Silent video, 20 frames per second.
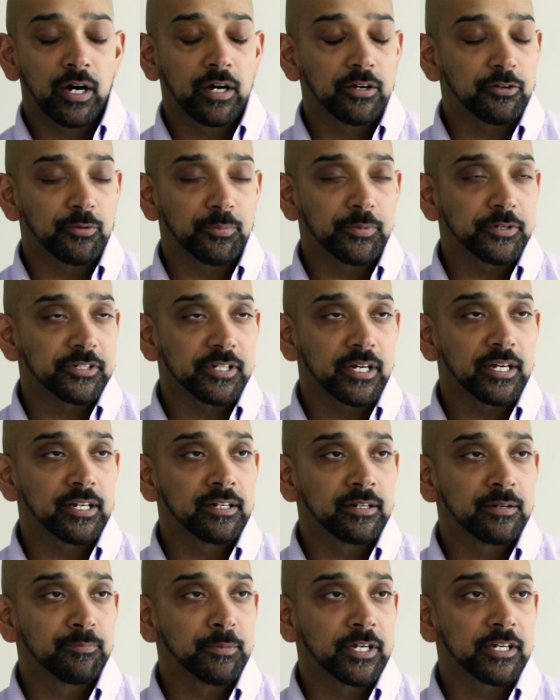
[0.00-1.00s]
100%.
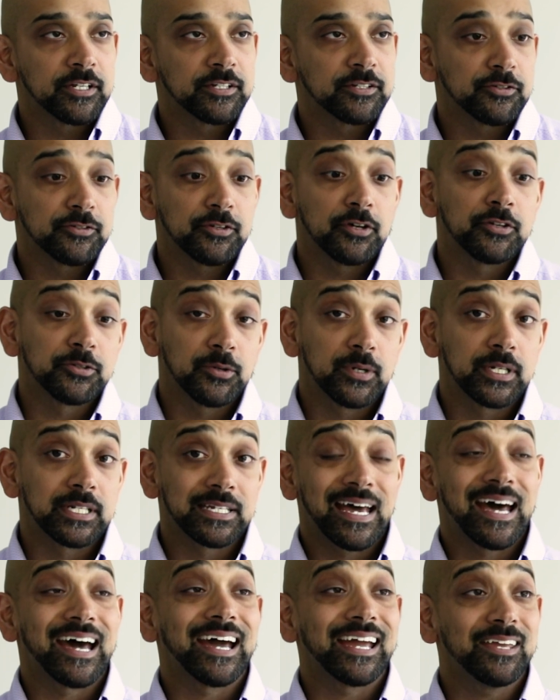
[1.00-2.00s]
Because there's also a
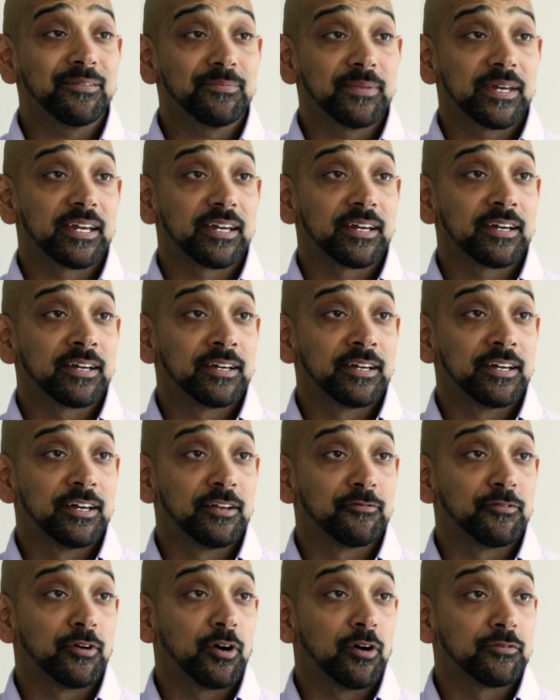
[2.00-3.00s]
timing
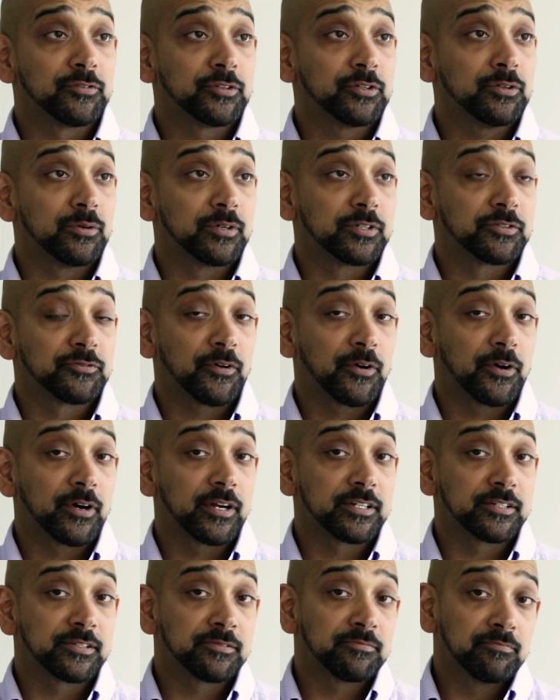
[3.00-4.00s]
involved too, as
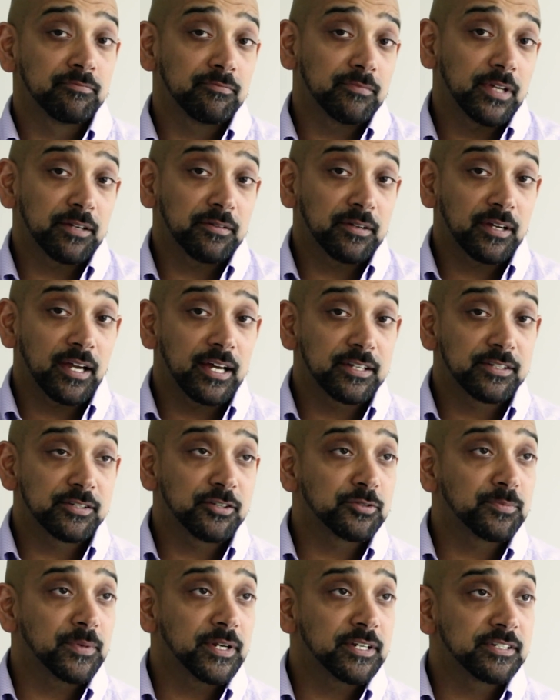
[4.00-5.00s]
far as like
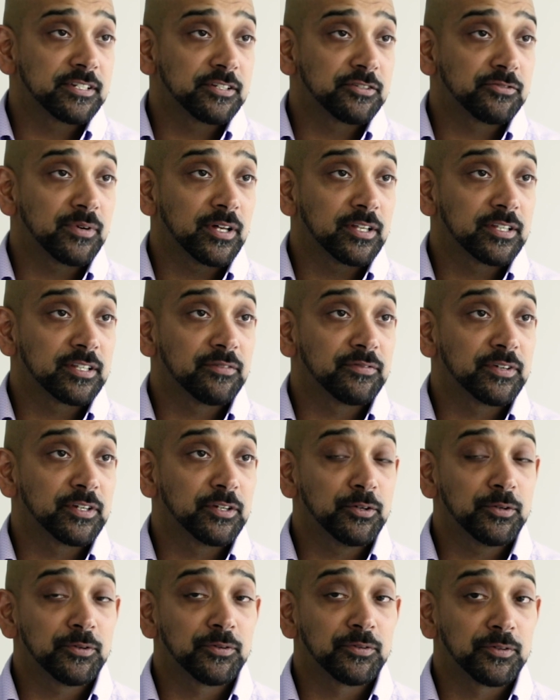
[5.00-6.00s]
concierge medicine is relatively
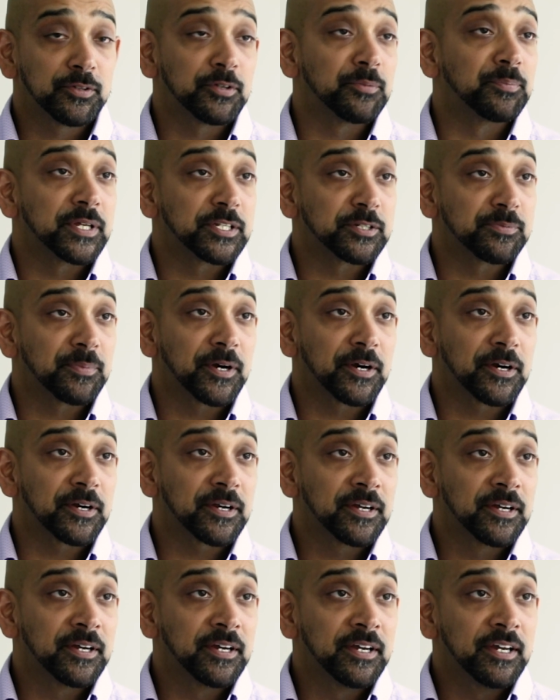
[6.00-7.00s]
new to Pittsburgh.
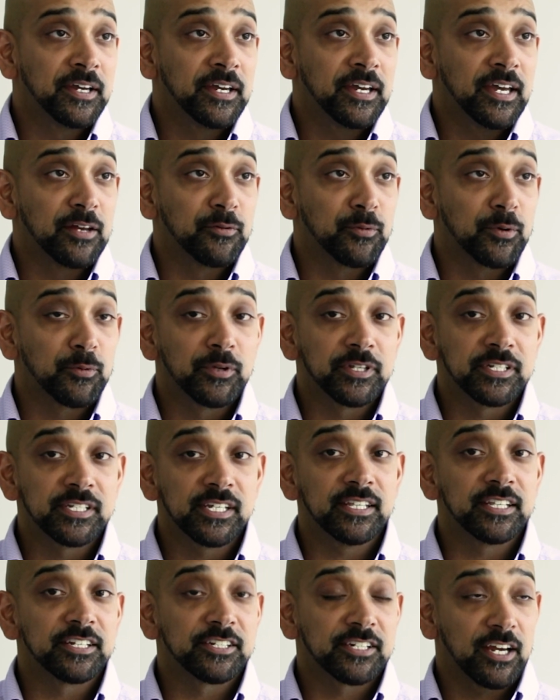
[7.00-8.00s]
And when we
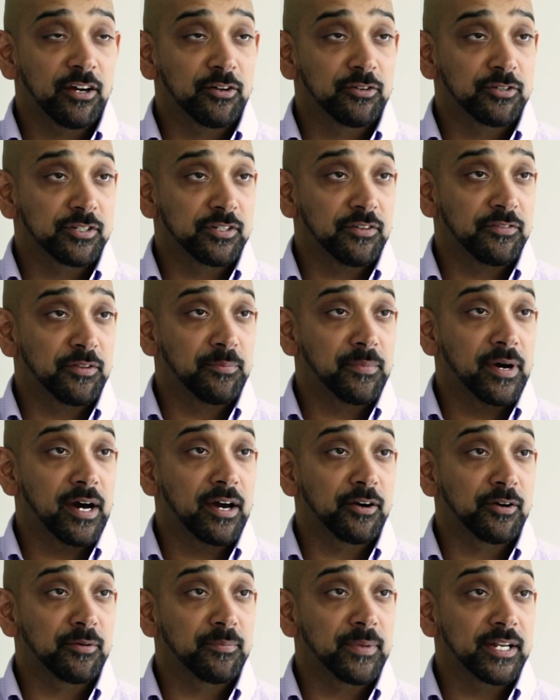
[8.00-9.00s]
see the challenges of the
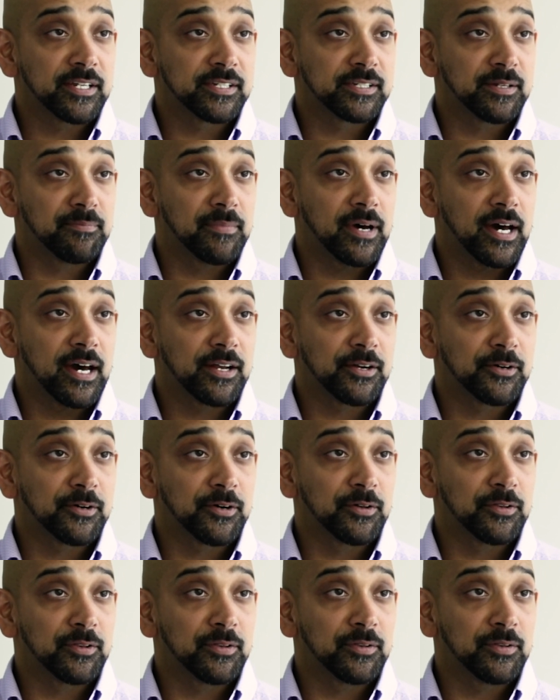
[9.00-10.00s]
modern medicine
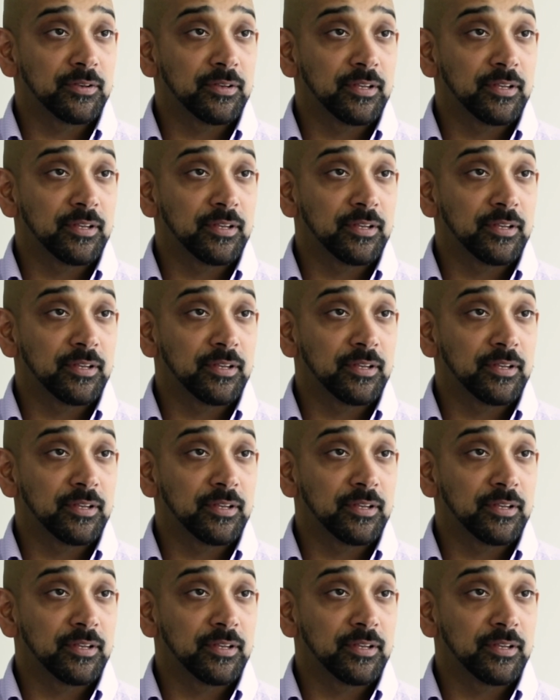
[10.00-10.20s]
model,